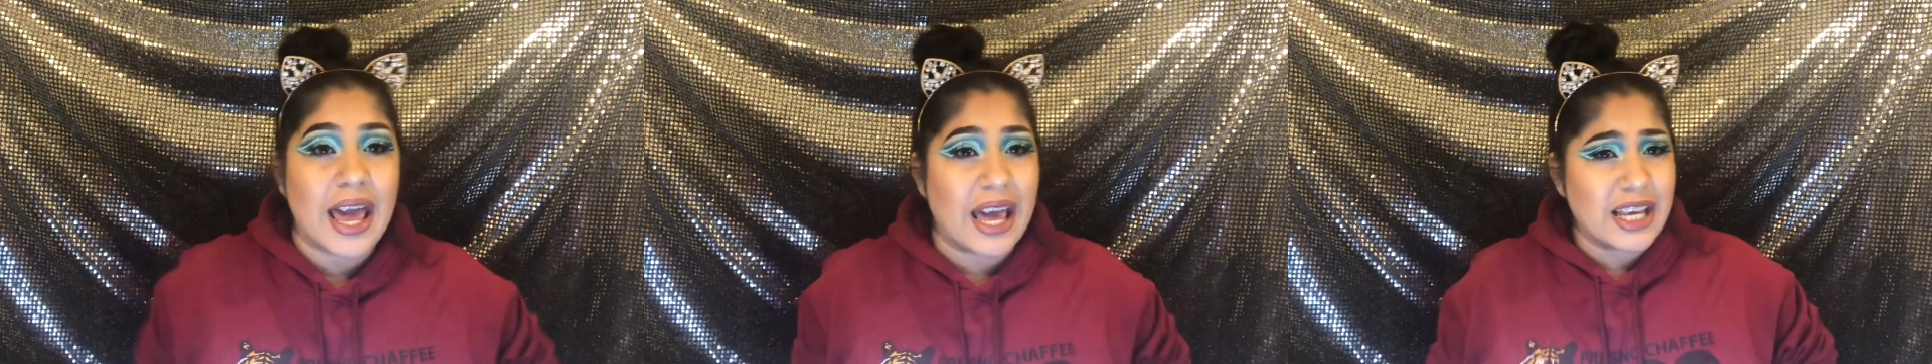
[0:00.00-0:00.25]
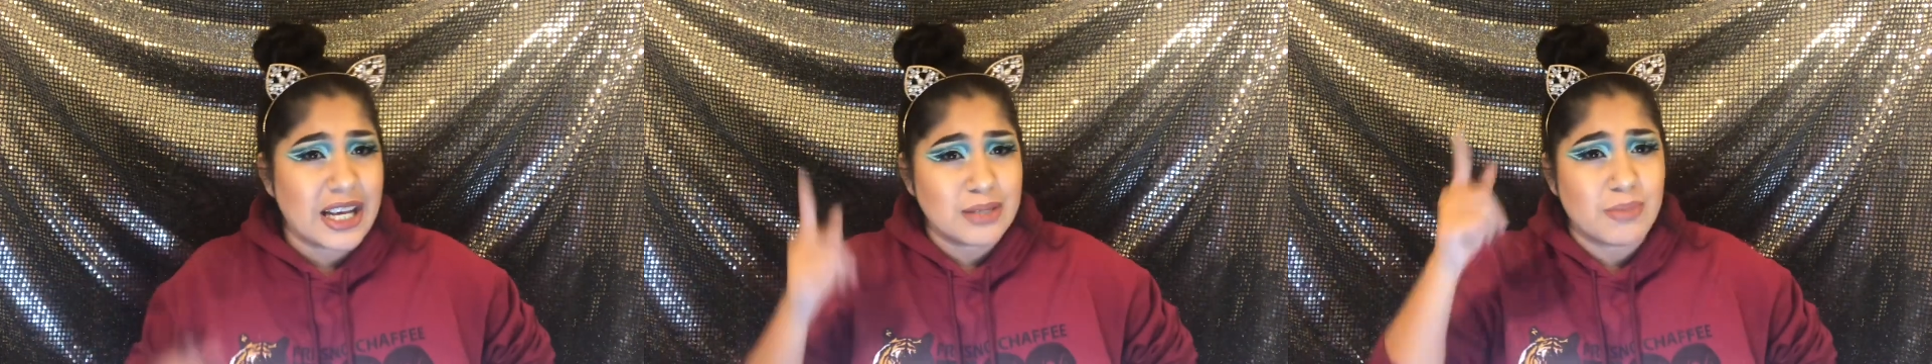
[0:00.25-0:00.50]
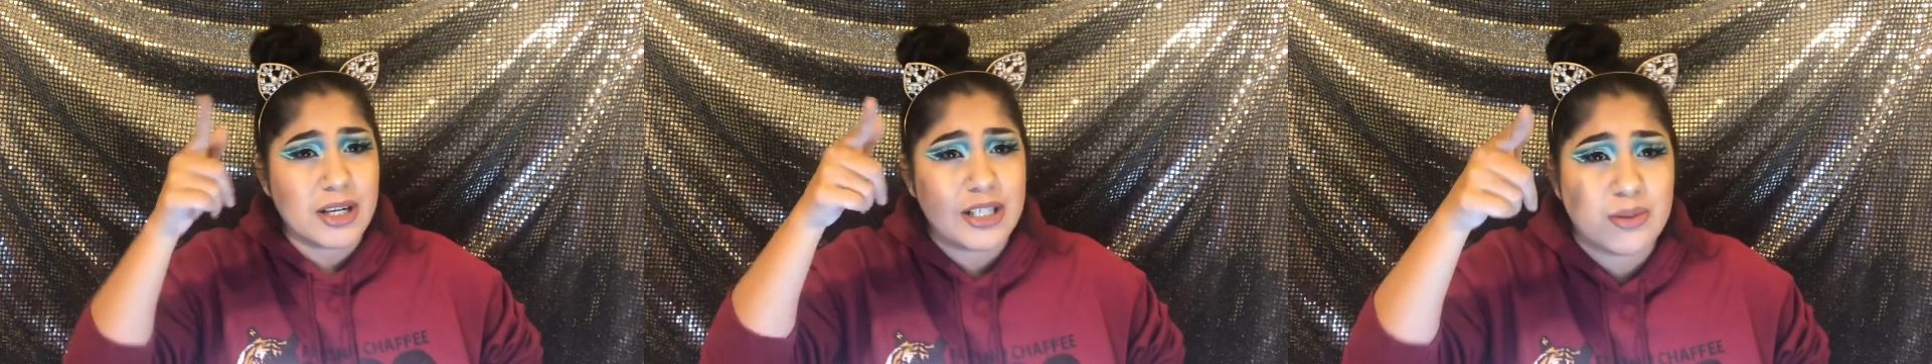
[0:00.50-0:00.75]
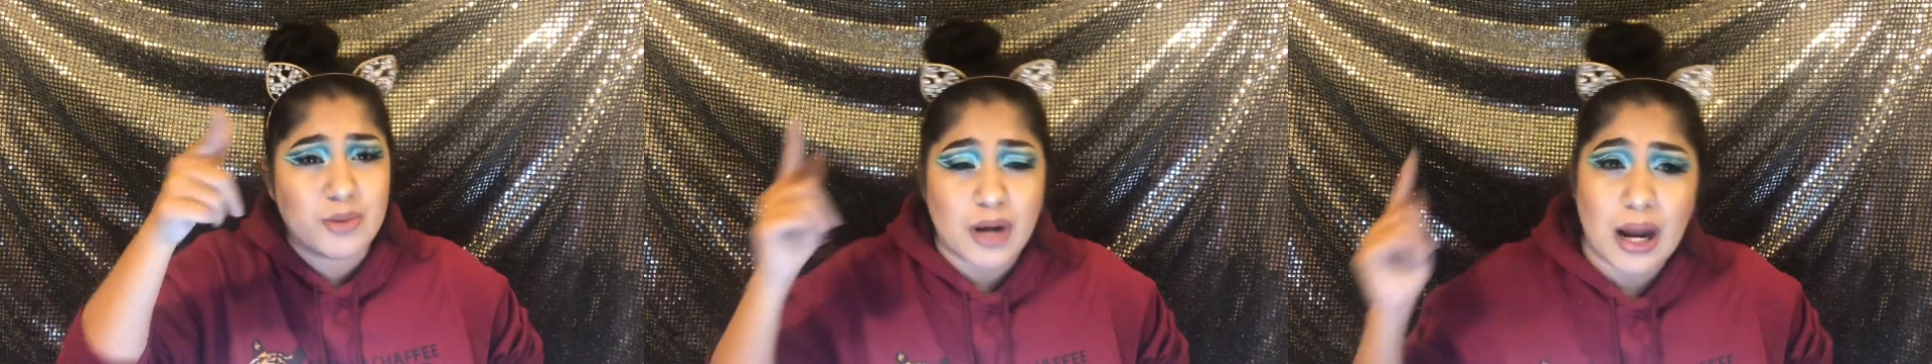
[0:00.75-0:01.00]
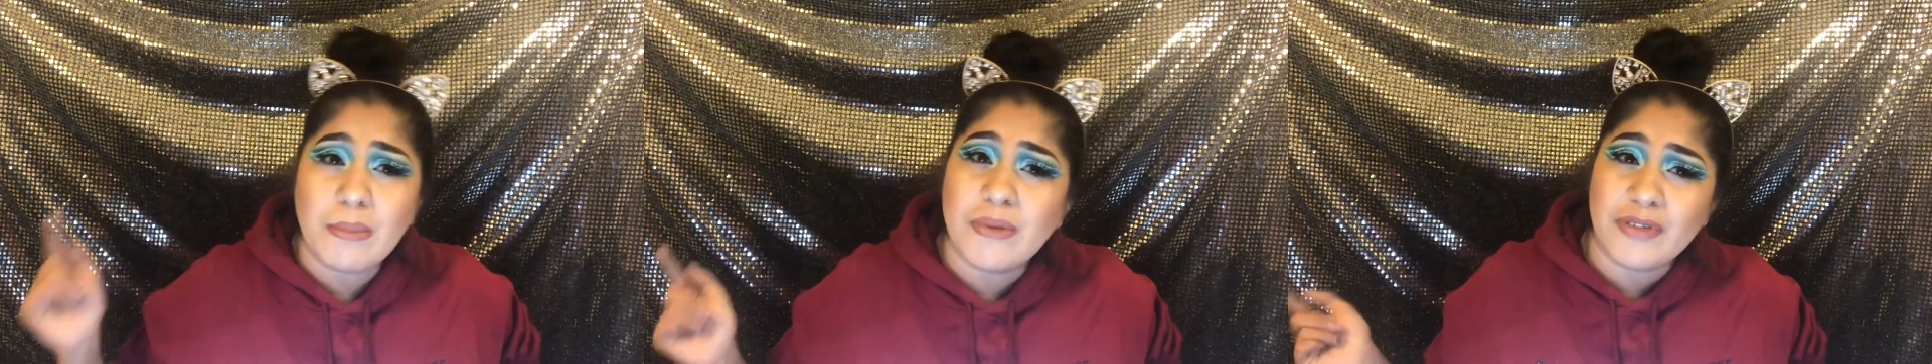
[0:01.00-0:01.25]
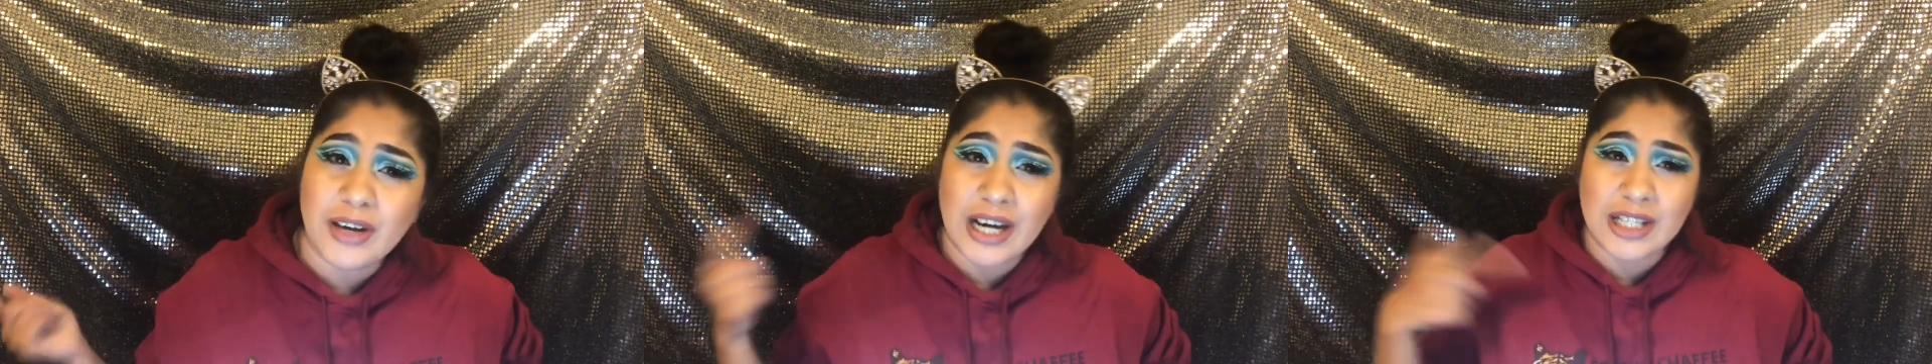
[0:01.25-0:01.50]
And you guys better subscribe
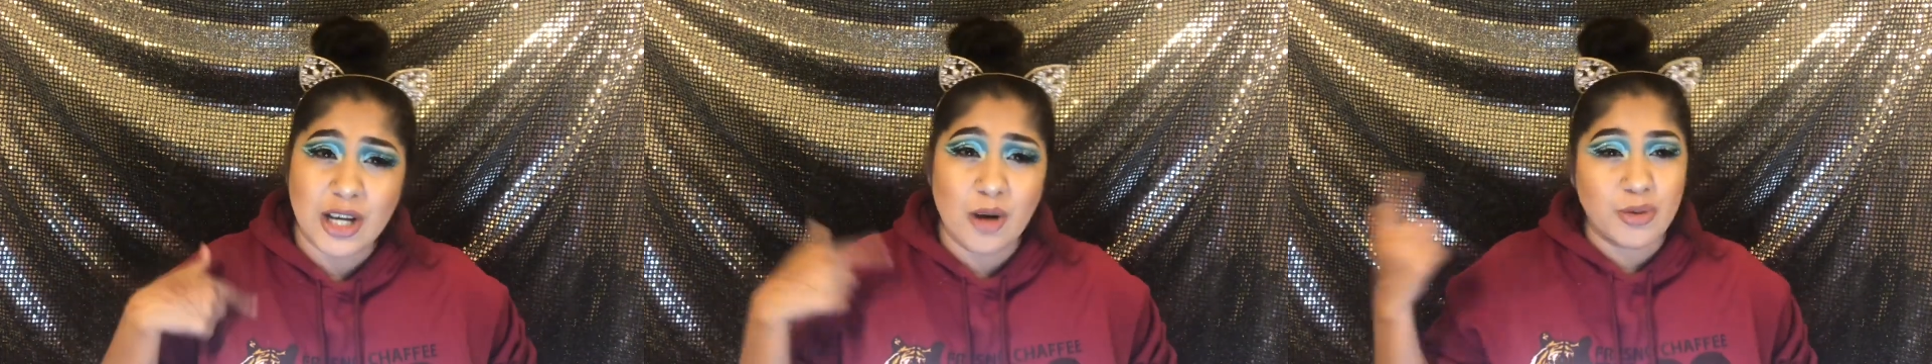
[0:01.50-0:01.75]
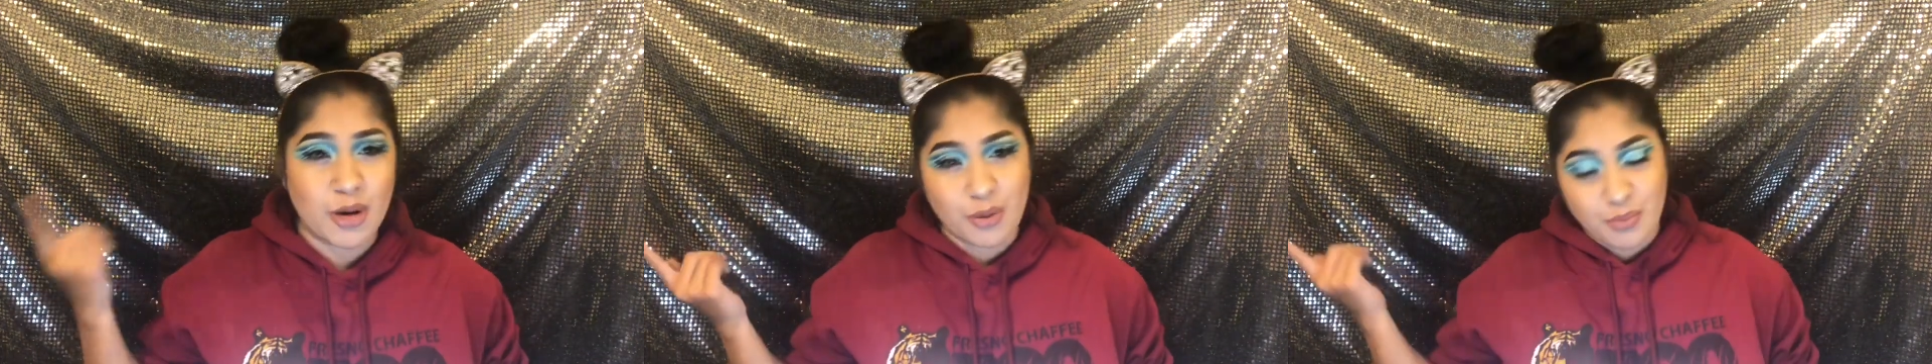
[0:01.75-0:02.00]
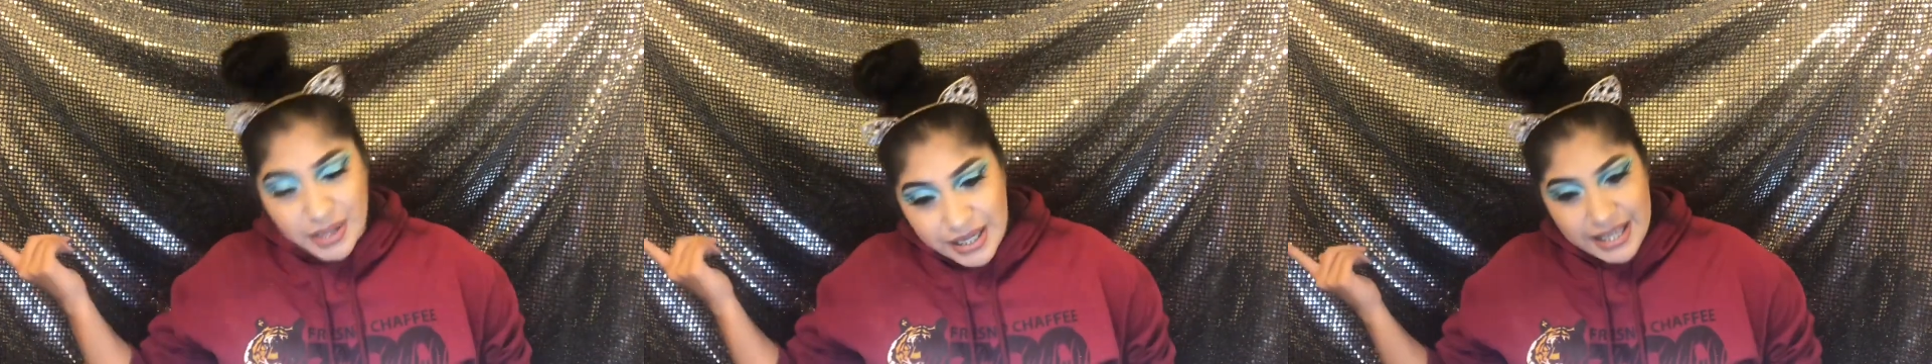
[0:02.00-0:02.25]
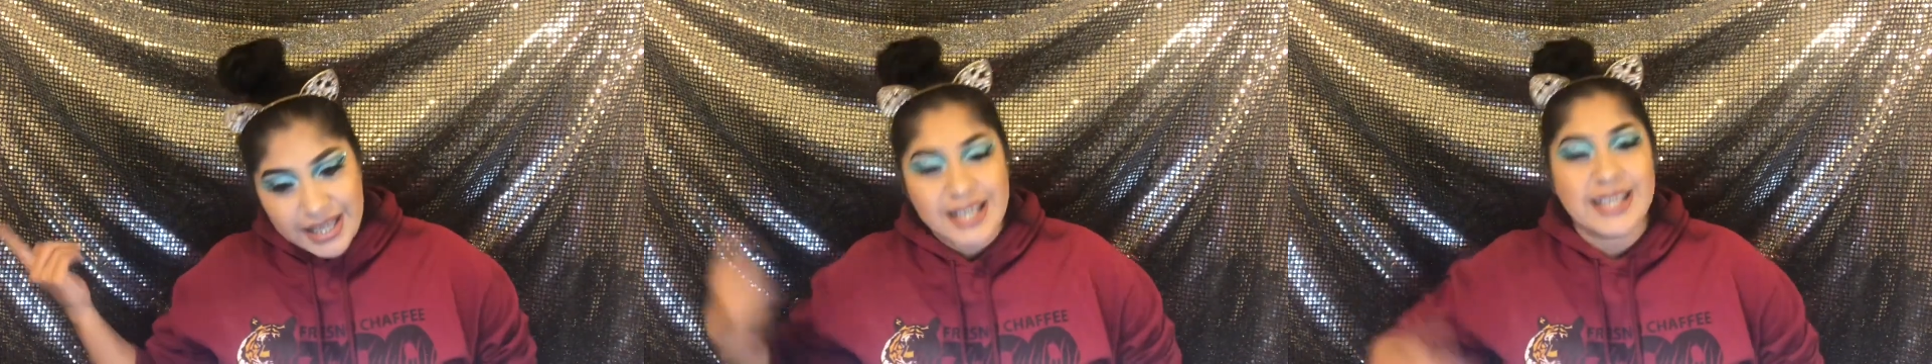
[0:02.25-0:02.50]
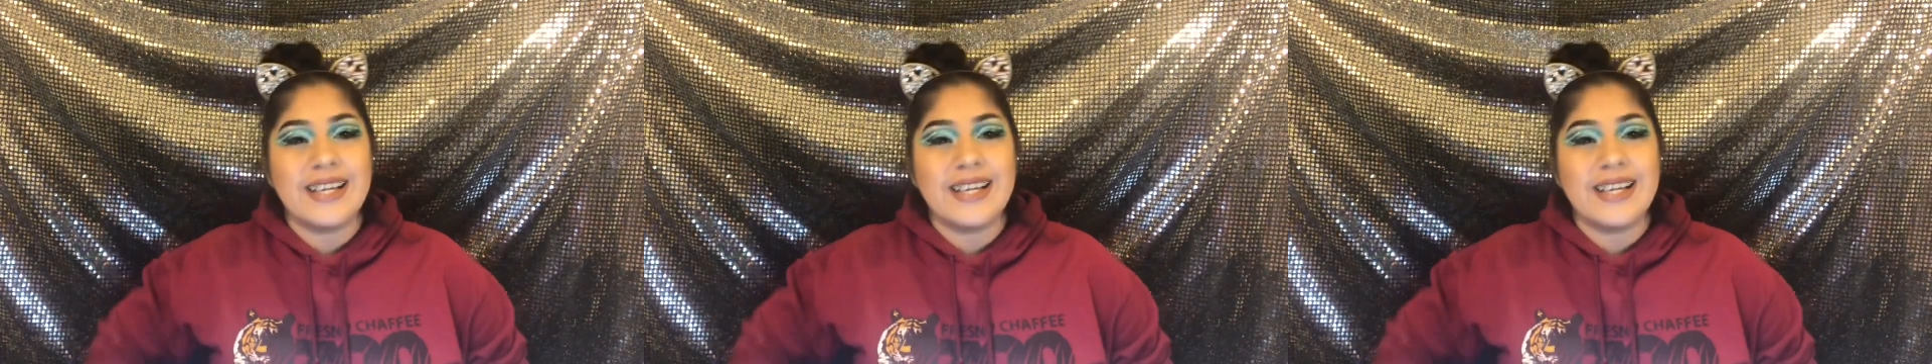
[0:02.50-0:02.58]
if you guys don't know me.